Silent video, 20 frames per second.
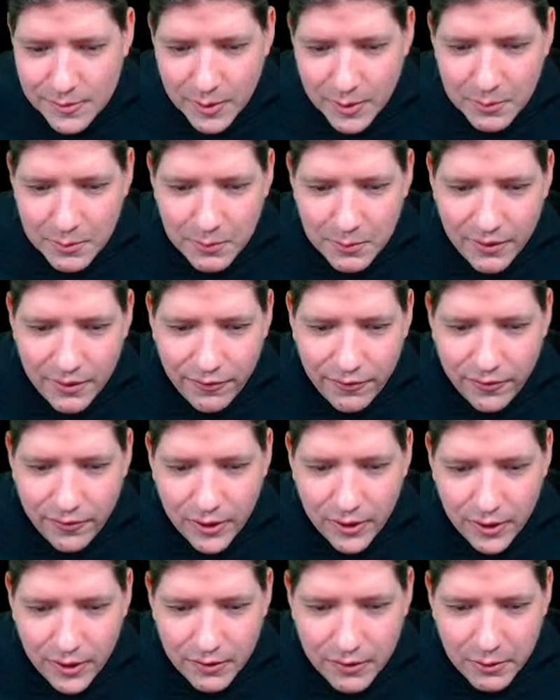we
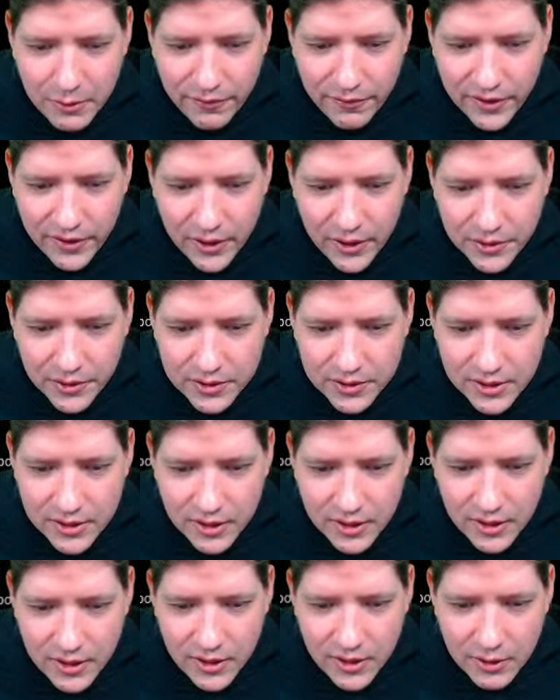found
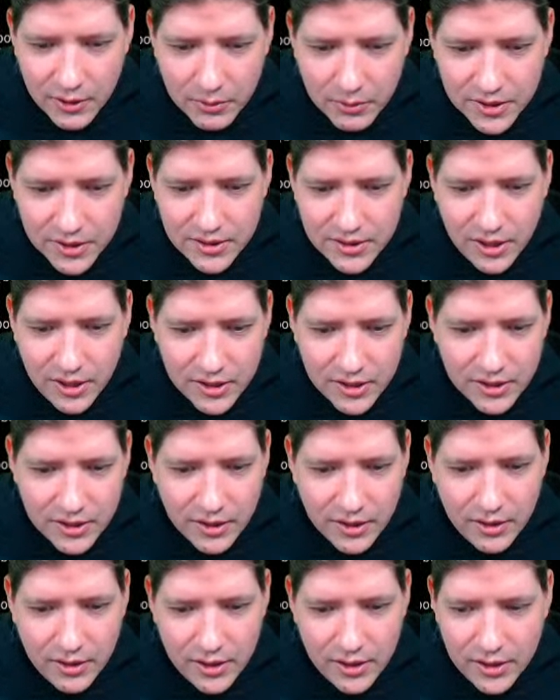was not in
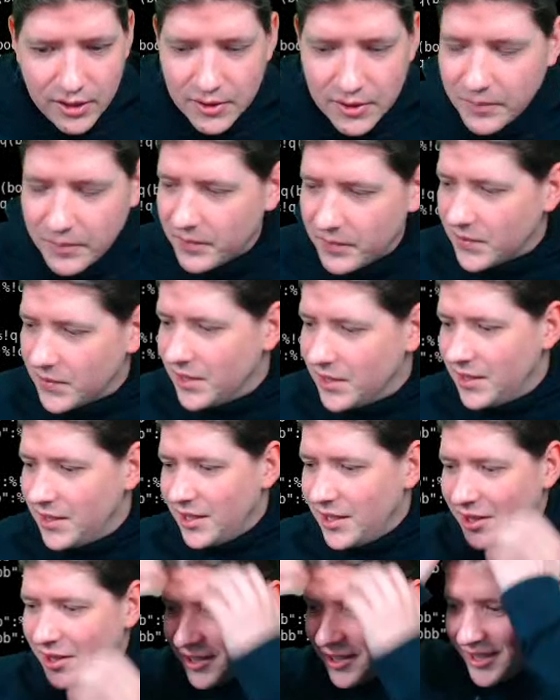the
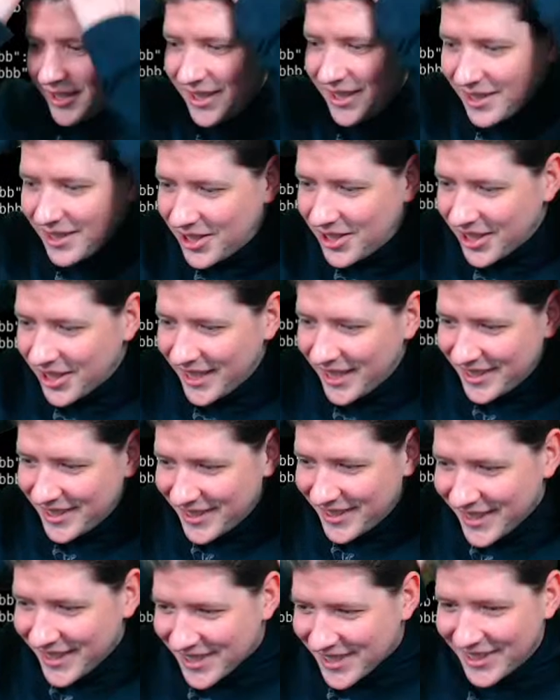
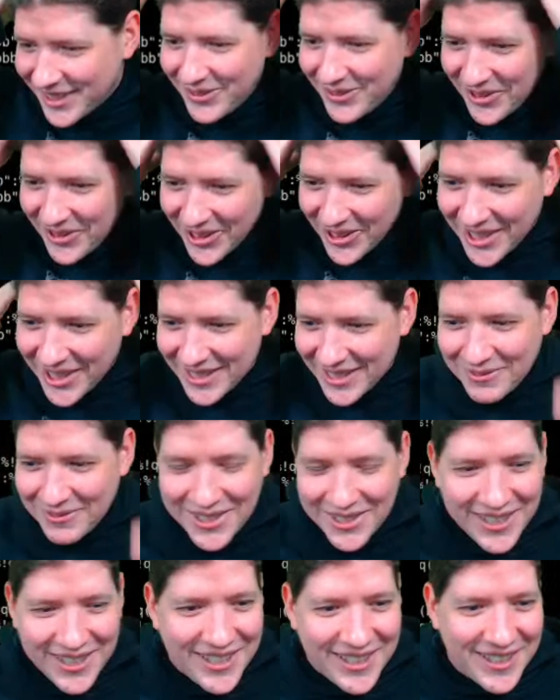concatenation, even though that's what
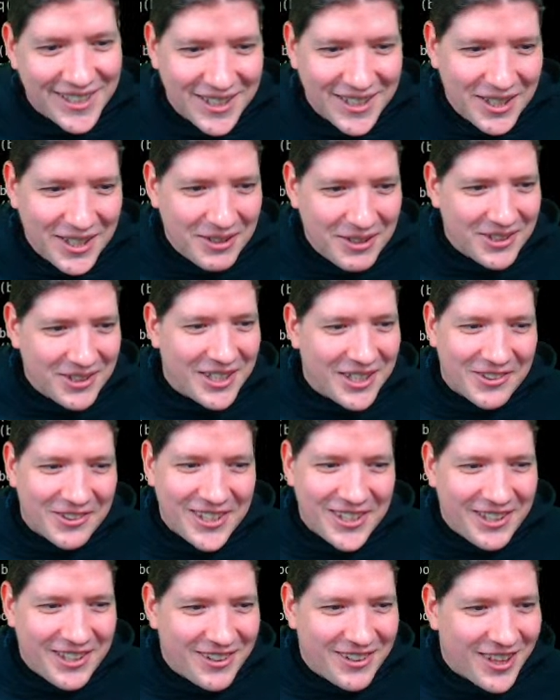I
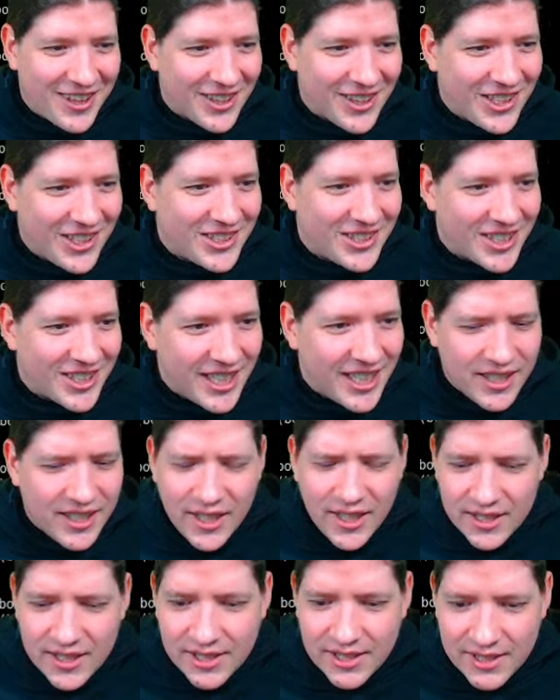really thought. Okay,
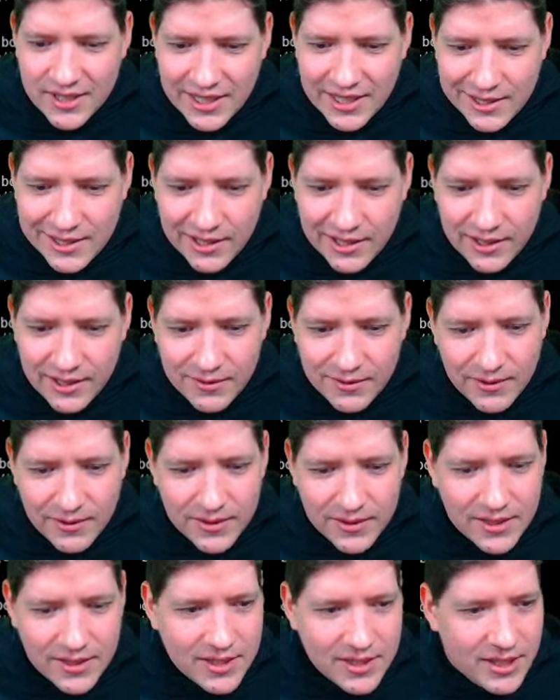so this actually
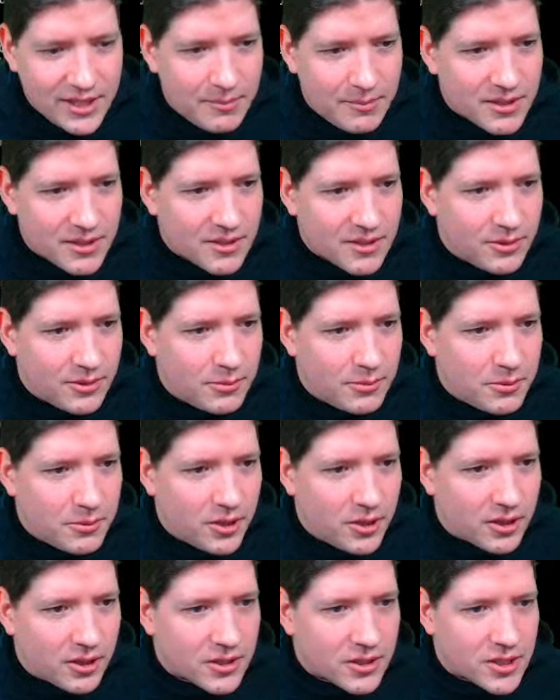seems to
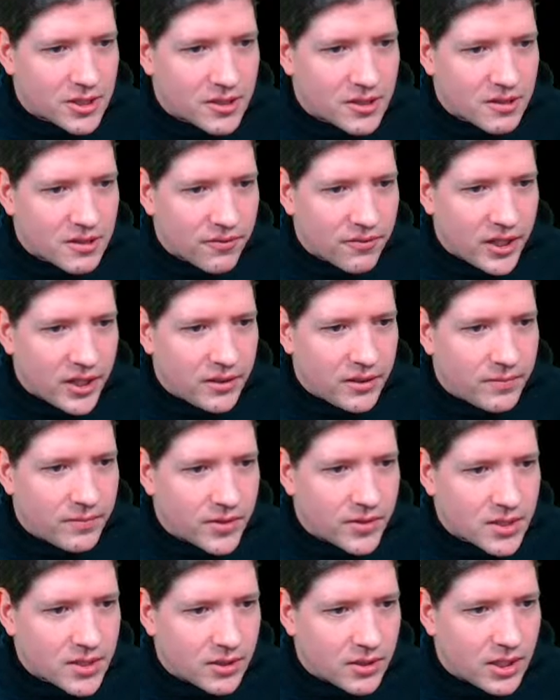work just fine.
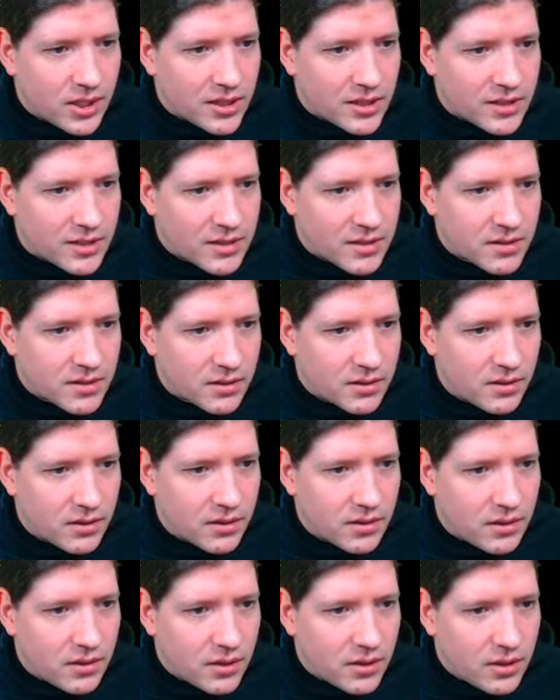So let's
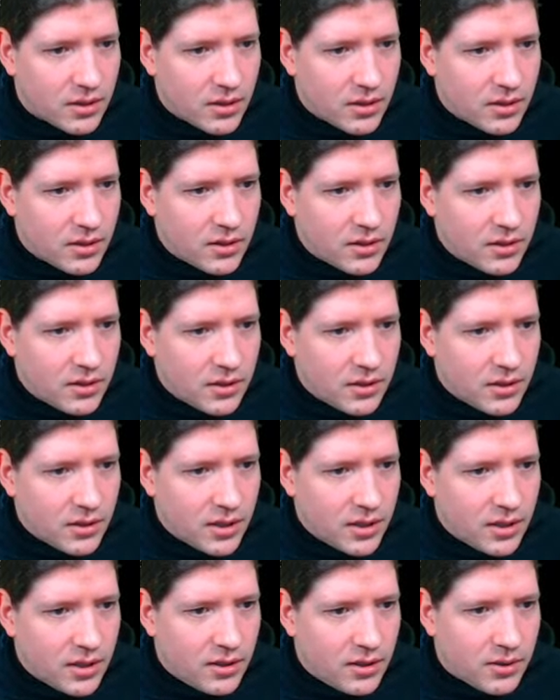
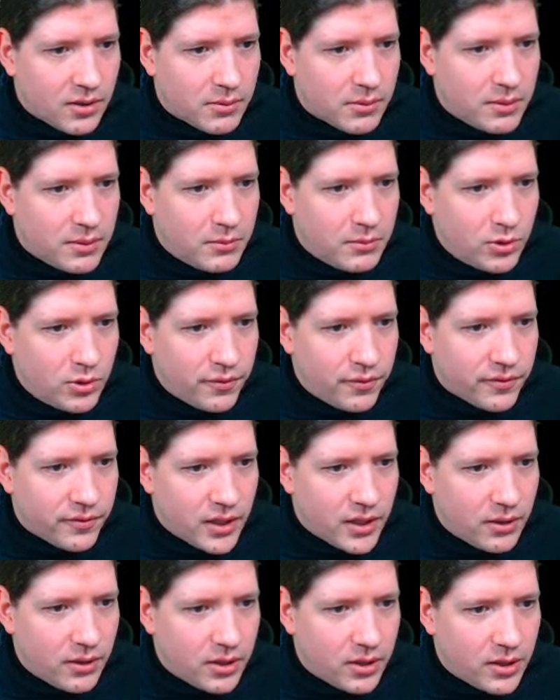remove
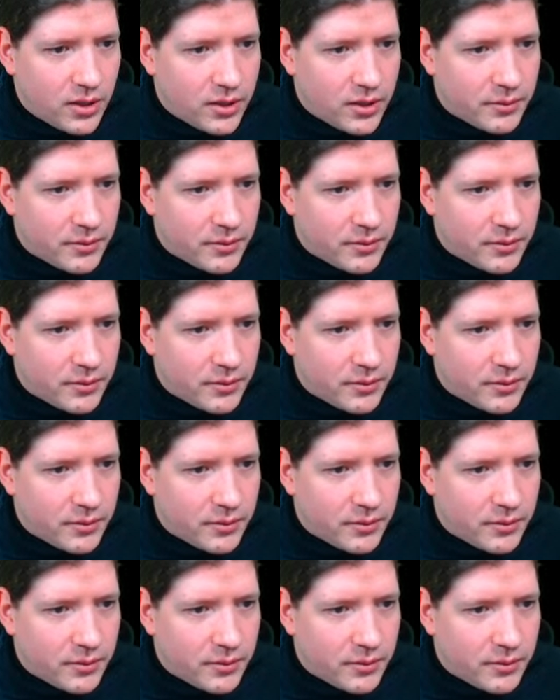our